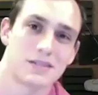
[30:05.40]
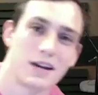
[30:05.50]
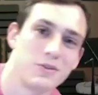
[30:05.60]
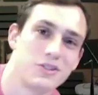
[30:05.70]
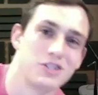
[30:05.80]

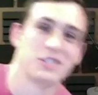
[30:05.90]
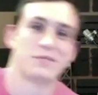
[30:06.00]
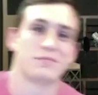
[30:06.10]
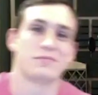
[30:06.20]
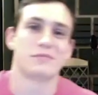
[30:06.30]
would just
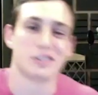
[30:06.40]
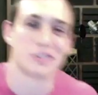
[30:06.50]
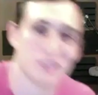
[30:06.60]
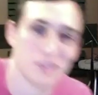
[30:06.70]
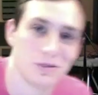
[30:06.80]

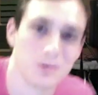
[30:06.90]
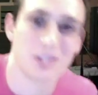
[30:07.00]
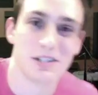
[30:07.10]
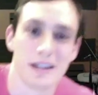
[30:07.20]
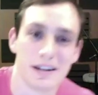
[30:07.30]
conclude with
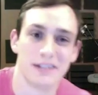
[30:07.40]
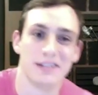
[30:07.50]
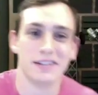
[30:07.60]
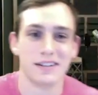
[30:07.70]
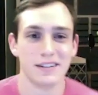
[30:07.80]
saying,
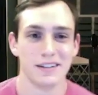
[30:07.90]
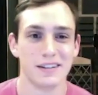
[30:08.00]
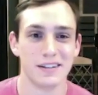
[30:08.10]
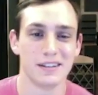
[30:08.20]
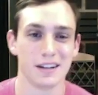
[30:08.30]

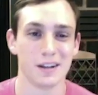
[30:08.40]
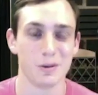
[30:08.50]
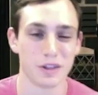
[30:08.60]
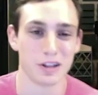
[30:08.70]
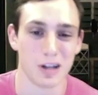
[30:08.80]

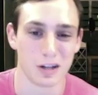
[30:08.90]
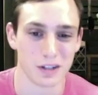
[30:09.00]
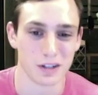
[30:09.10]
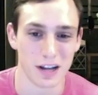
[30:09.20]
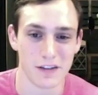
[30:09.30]
with a lot of our
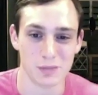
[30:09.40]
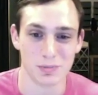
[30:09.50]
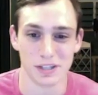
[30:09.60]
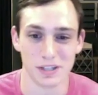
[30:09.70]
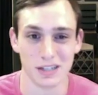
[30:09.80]
lives
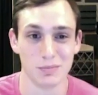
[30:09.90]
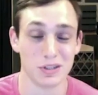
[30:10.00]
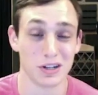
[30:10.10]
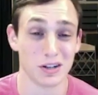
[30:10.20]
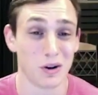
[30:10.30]
being put
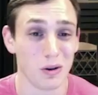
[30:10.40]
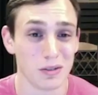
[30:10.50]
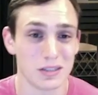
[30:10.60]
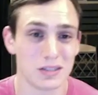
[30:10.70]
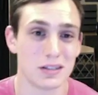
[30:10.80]
on halt
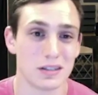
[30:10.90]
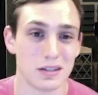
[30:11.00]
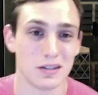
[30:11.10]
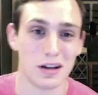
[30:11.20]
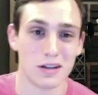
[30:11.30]
in
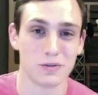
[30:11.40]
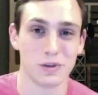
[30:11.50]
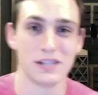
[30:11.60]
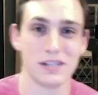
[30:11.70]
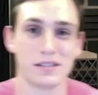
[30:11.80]
a lot of
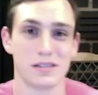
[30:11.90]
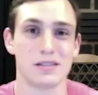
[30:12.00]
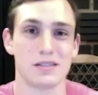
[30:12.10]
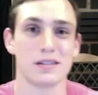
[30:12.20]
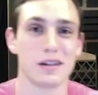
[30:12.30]

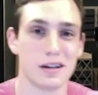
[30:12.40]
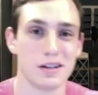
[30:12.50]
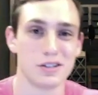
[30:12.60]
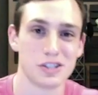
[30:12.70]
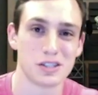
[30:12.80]
ways,
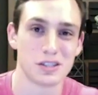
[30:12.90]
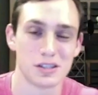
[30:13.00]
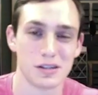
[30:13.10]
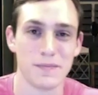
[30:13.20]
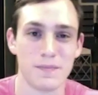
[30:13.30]

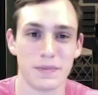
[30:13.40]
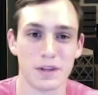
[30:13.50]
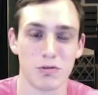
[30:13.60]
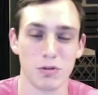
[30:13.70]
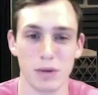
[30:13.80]
just
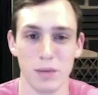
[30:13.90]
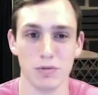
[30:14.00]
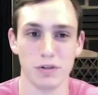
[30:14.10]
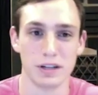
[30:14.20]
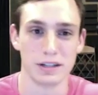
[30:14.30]

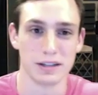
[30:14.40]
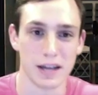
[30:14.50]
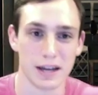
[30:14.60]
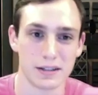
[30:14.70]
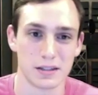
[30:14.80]
remembering
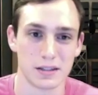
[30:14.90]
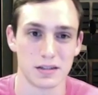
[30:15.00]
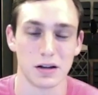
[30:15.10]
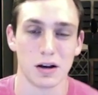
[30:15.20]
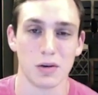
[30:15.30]
that
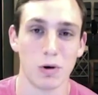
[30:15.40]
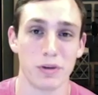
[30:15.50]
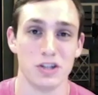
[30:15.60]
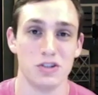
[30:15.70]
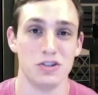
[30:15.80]
what
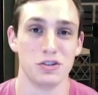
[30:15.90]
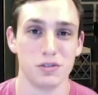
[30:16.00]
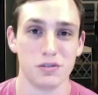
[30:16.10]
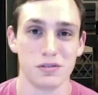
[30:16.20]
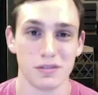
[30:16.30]
we
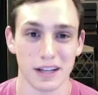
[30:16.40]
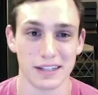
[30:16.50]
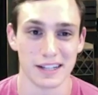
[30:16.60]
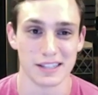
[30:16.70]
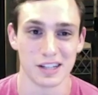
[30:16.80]
do, like,
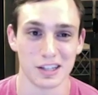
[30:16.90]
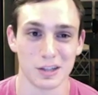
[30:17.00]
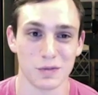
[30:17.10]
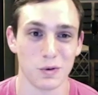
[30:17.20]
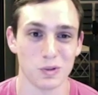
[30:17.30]
that's not the
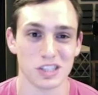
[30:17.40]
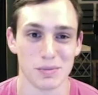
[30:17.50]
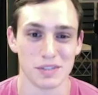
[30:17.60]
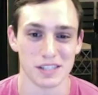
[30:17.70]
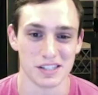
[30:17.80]
full
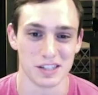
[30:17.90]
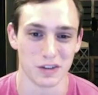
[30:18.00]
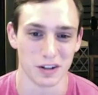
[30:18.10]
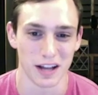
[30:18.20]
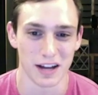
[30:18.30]
substance of
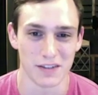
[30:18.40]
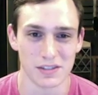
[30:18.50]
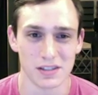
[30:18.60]
our lives.